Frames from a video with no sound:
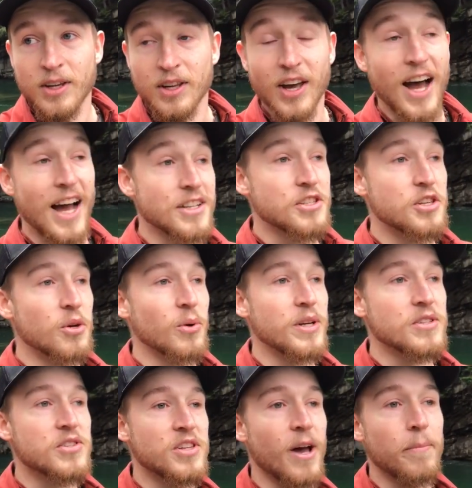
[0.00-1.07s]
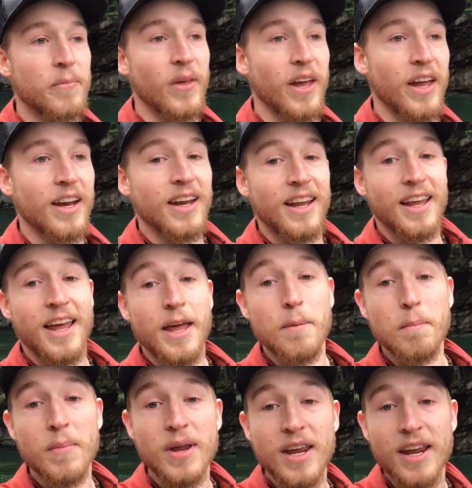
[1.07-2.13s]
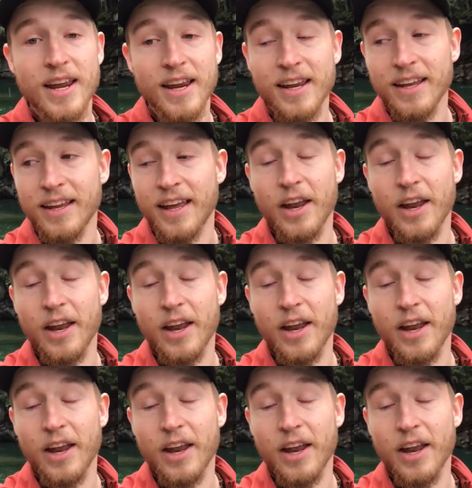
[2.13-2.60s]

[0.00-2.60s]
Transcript: God's doing something, and me,